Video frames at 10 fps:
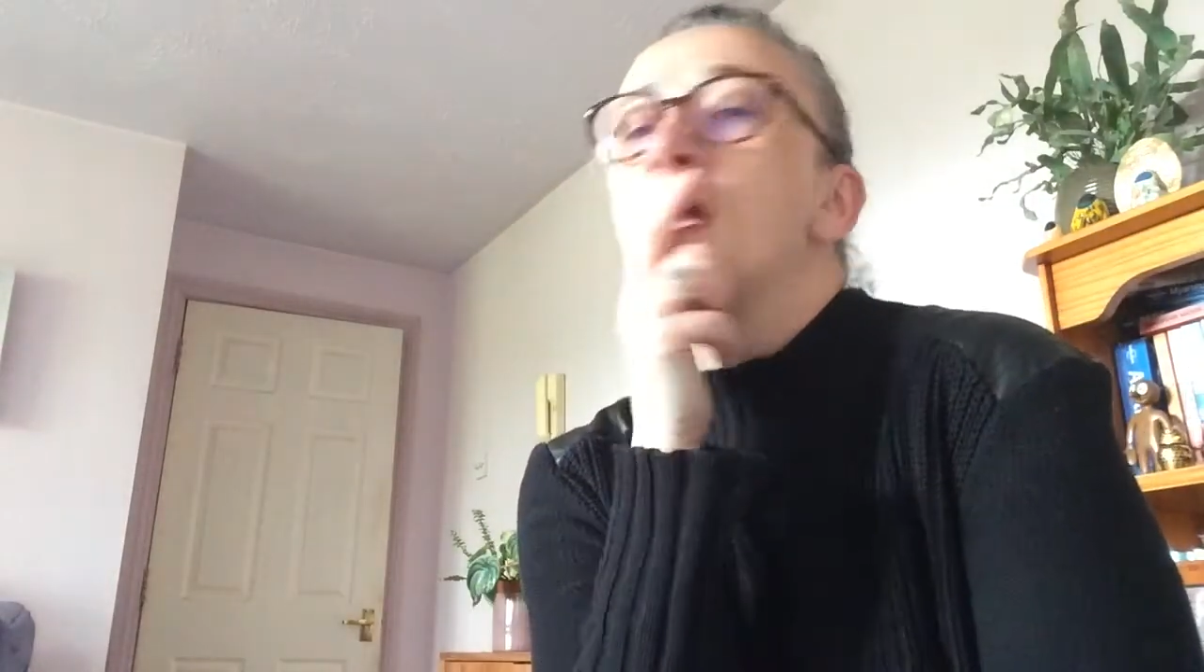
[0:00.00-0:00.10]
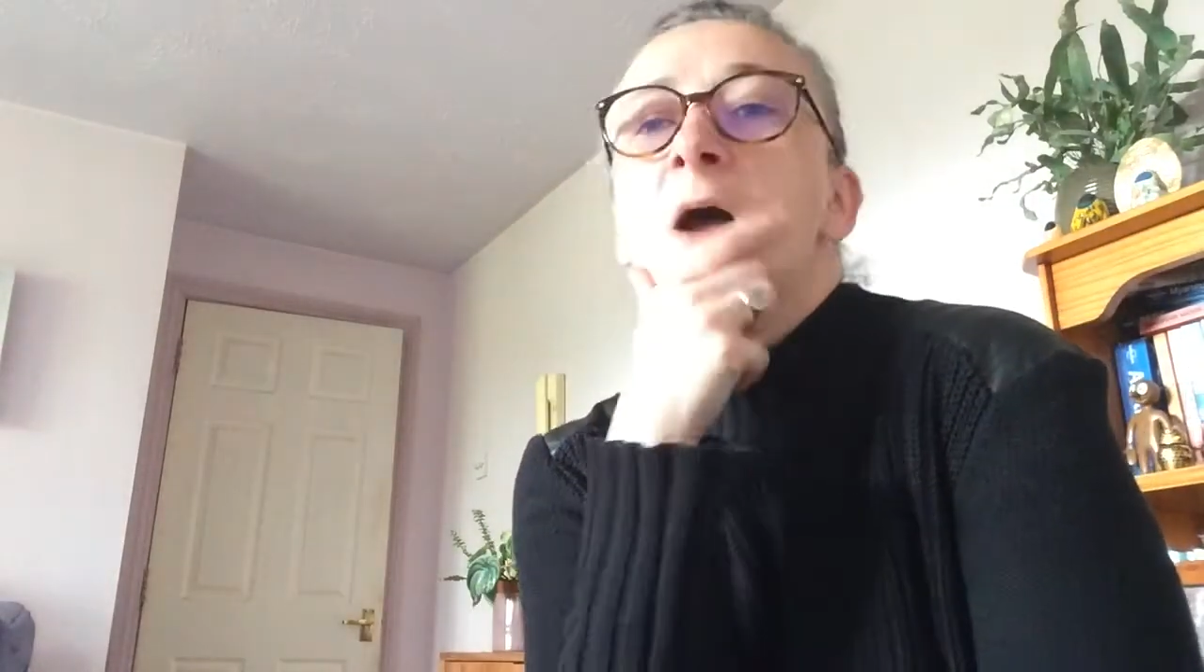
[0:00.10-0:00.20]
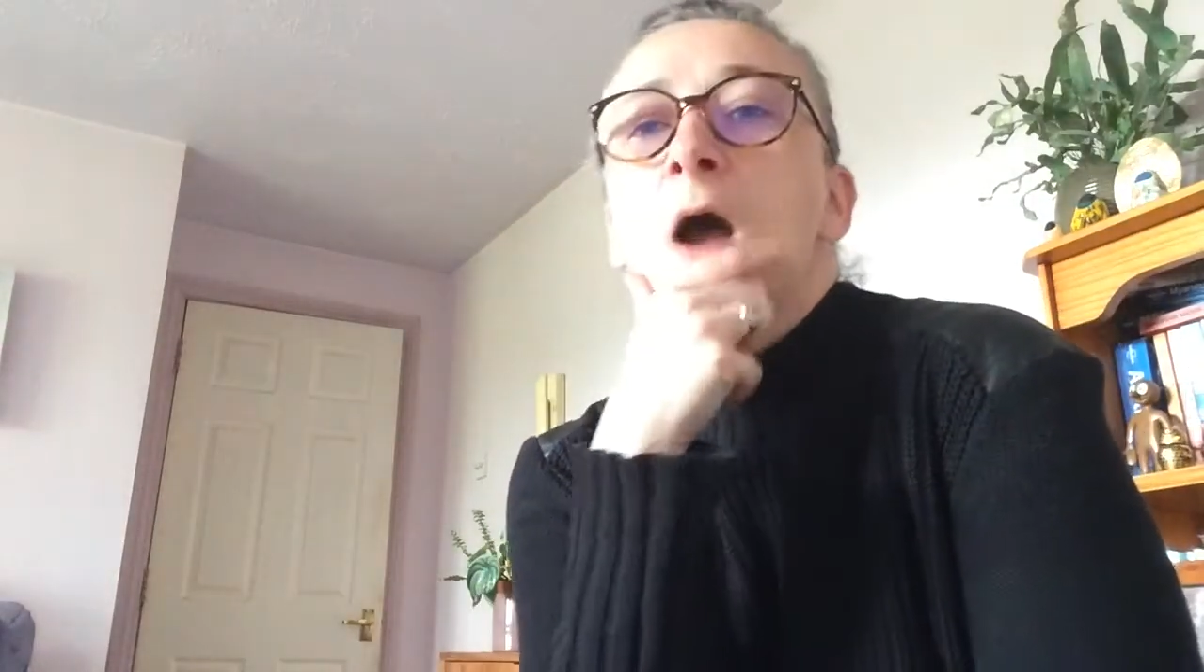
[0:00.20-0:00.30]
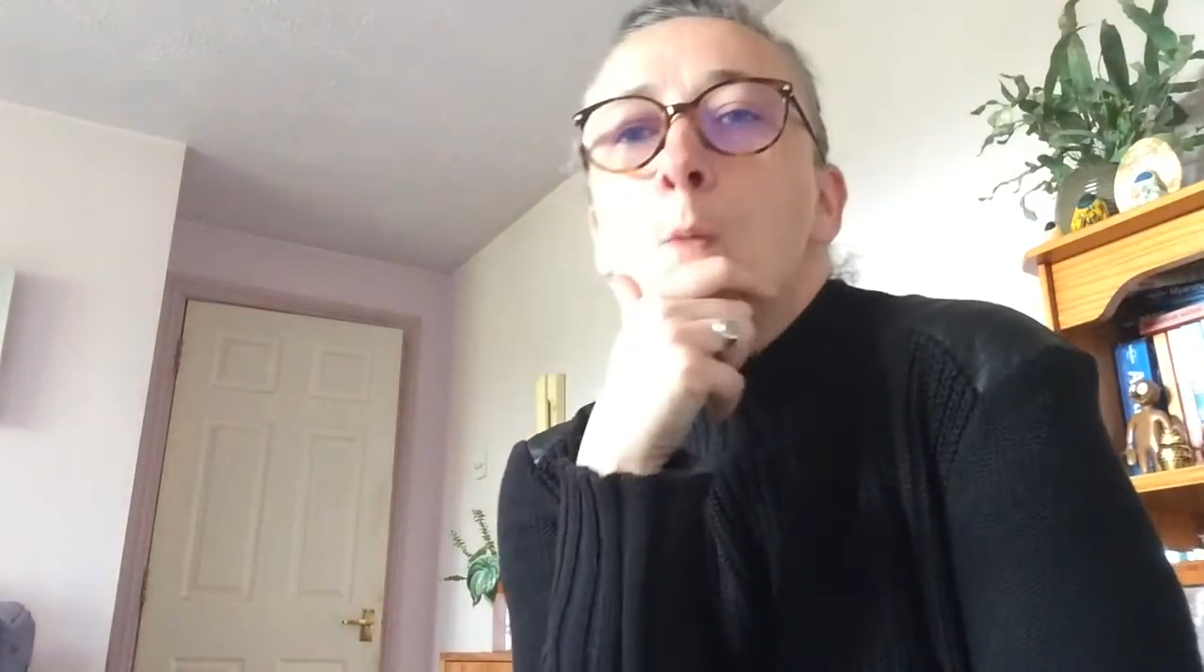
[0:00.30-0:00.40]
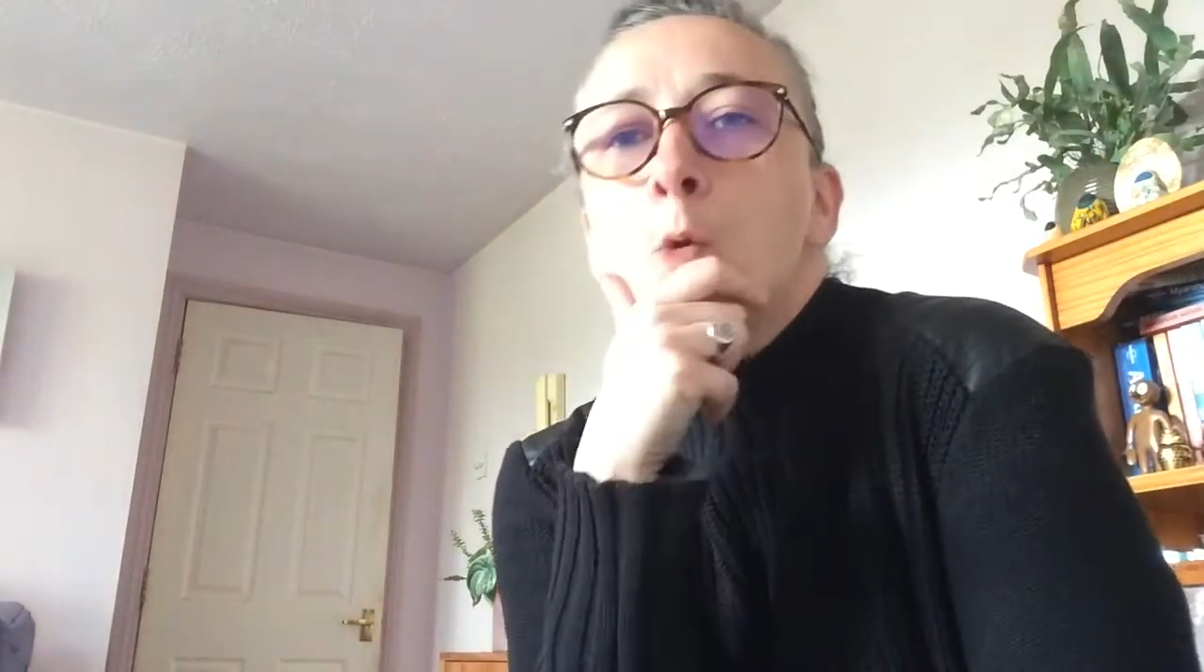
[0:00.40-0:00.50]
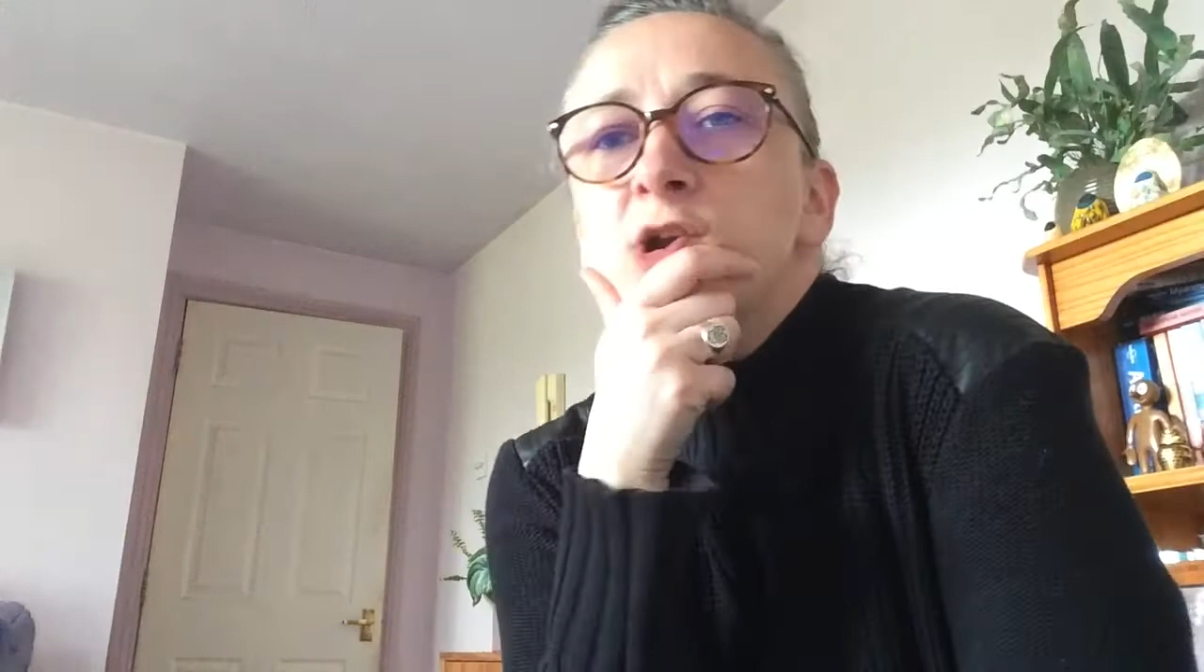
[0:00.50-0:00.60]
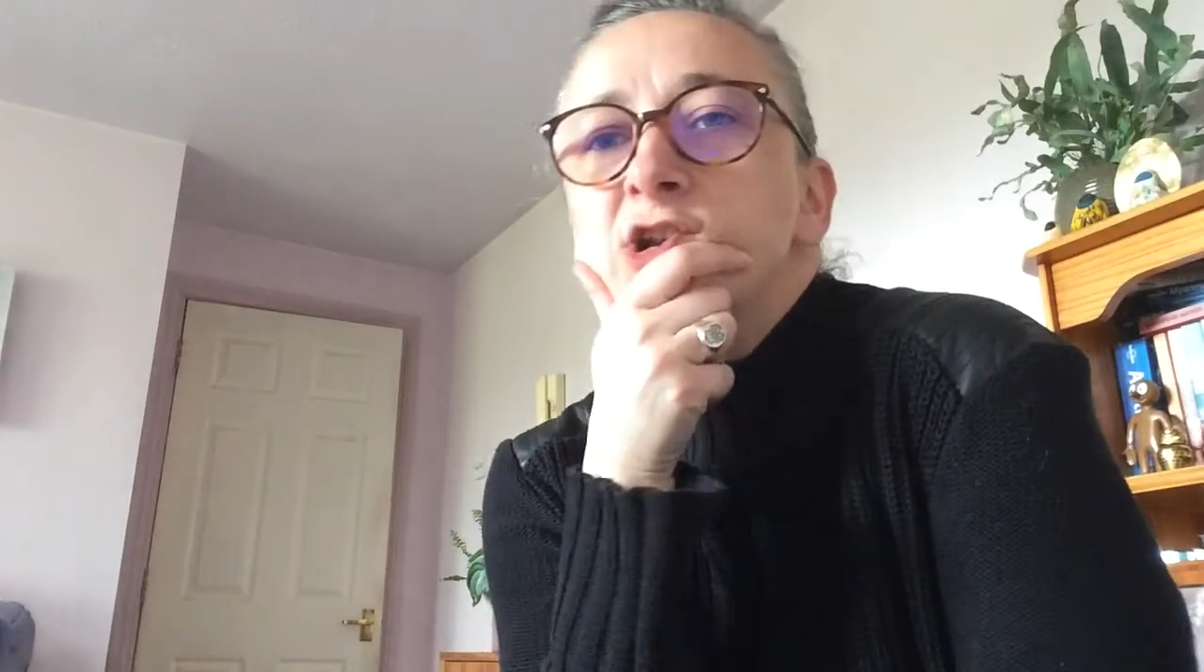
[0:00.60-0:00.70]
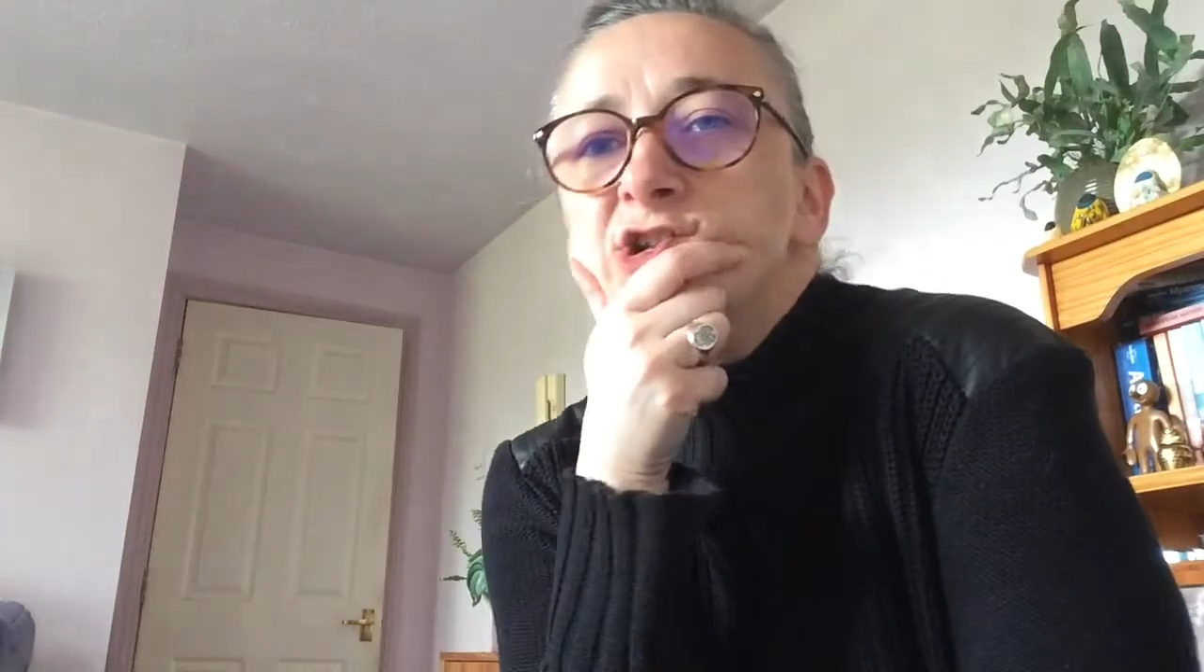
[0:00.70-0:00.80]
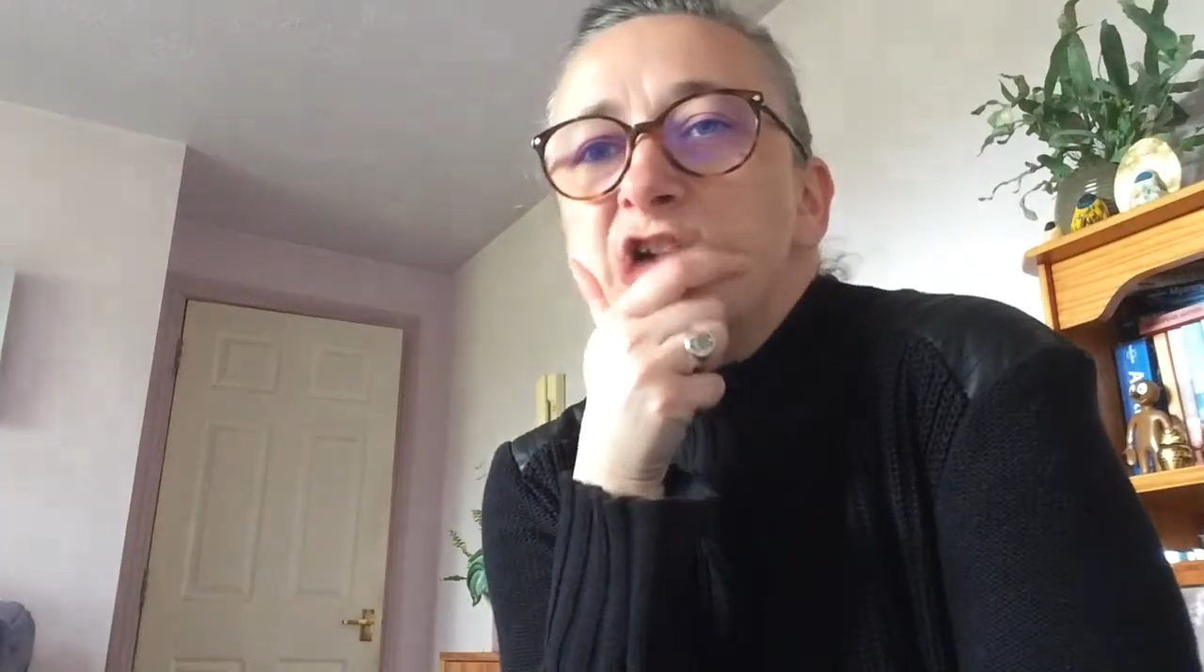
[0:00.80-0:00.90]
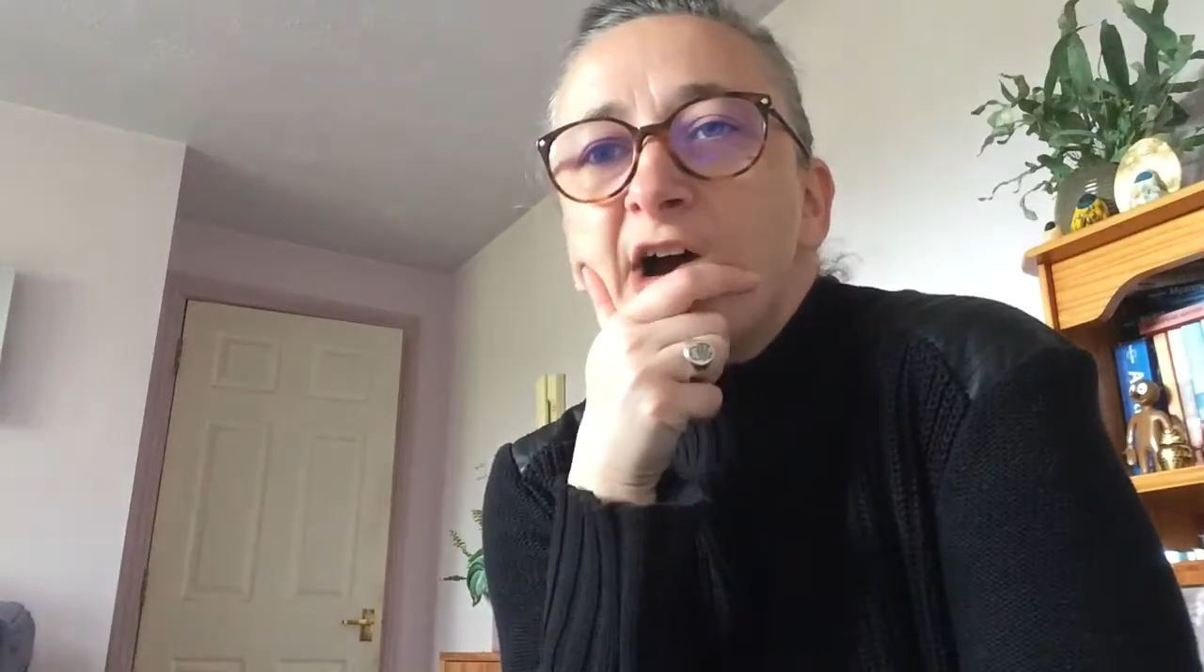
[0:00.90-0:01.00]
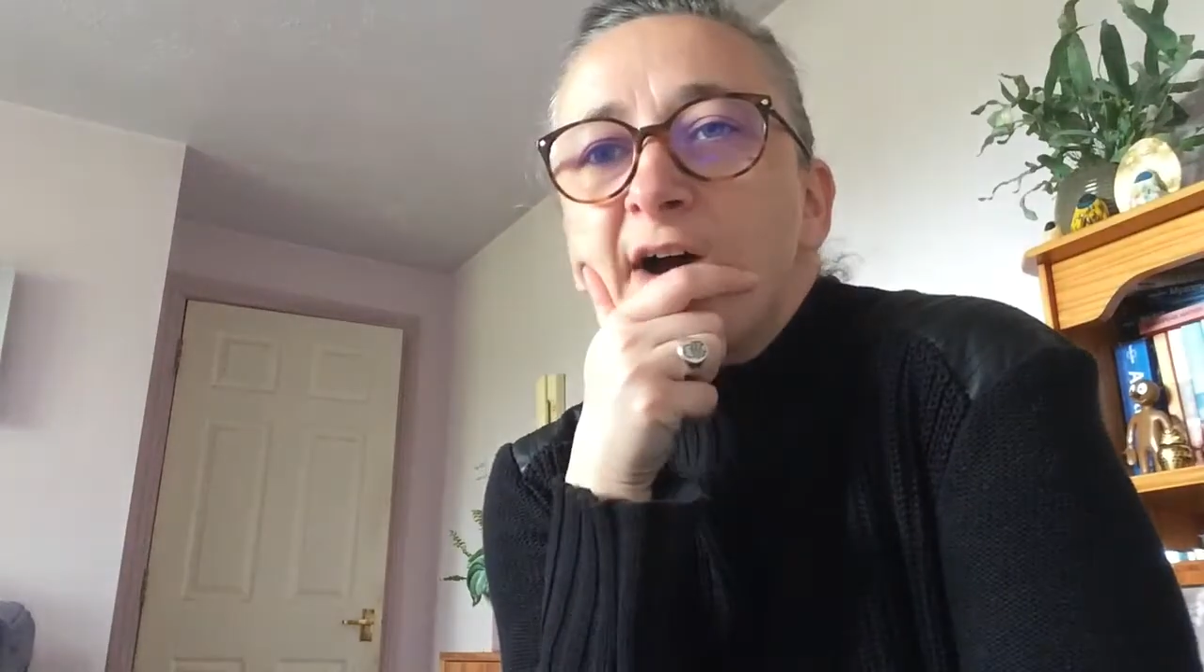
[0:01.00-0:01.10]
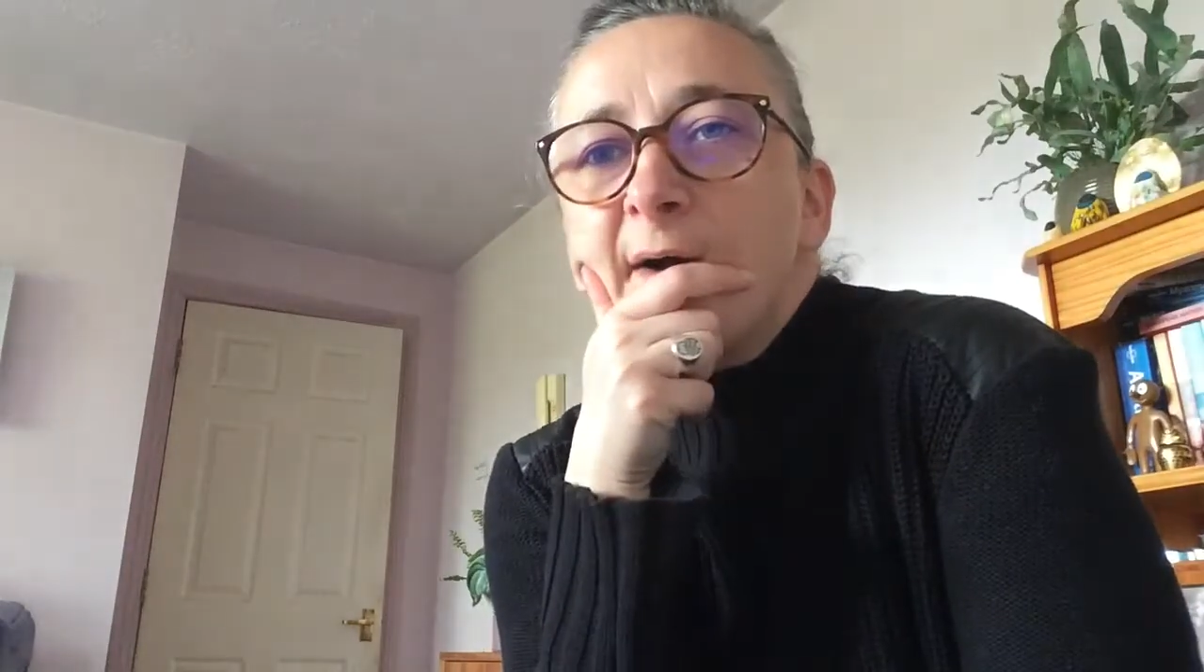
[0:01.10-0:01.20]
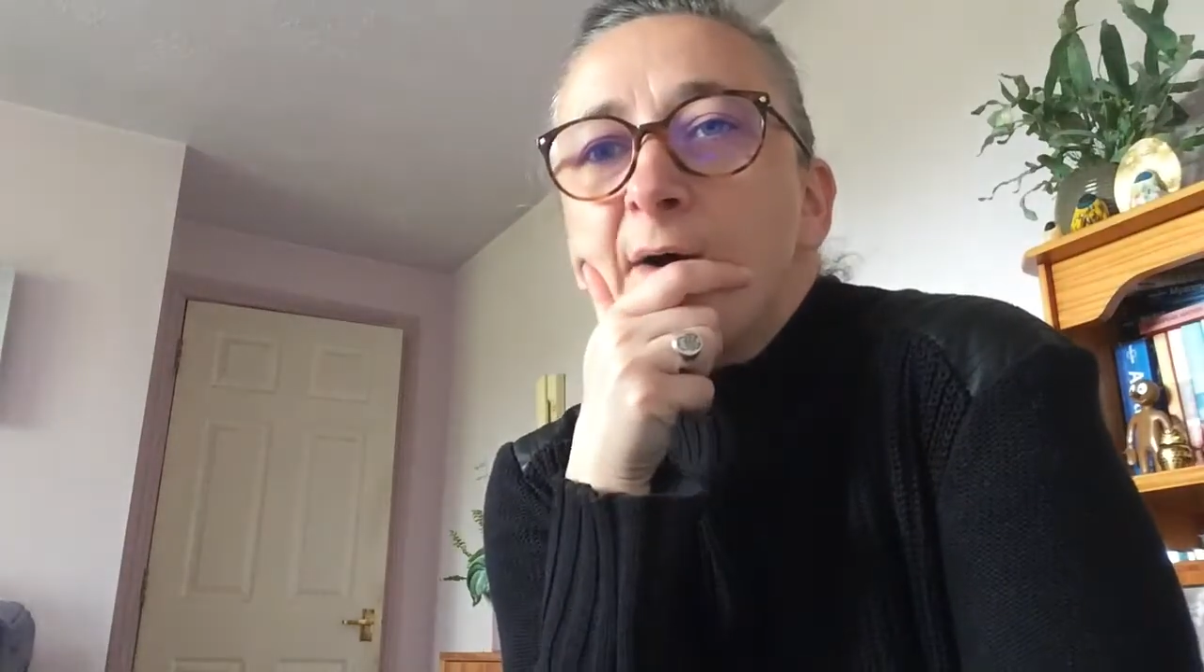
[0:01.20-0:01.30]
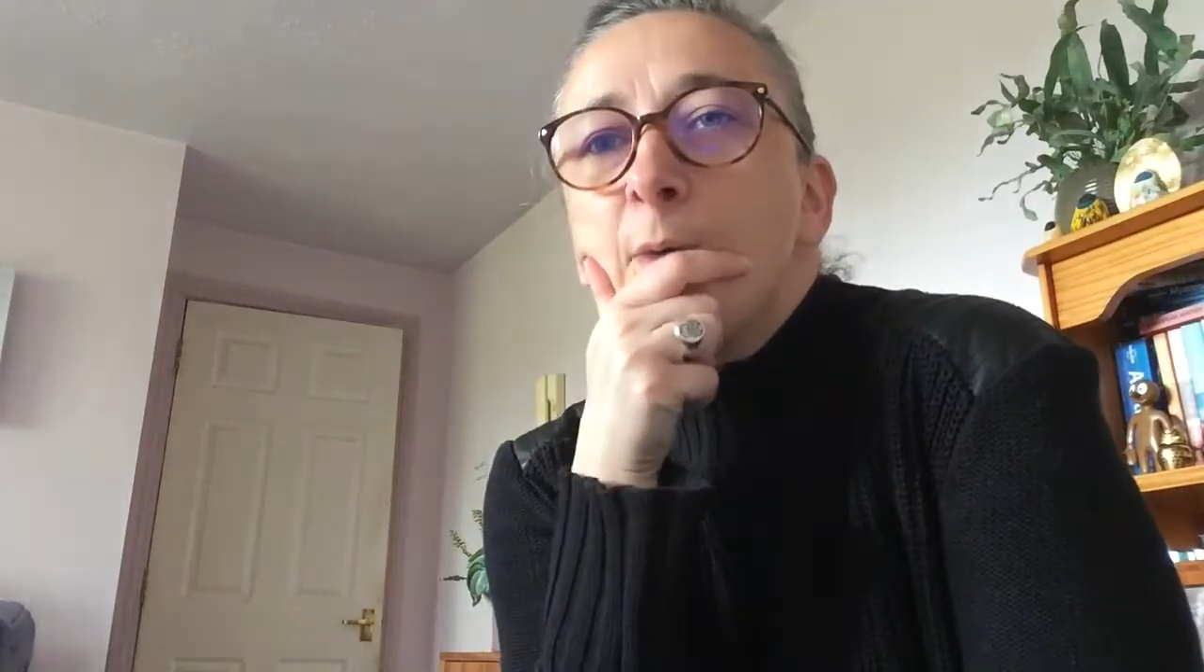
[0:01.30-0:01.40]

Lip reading: I wonder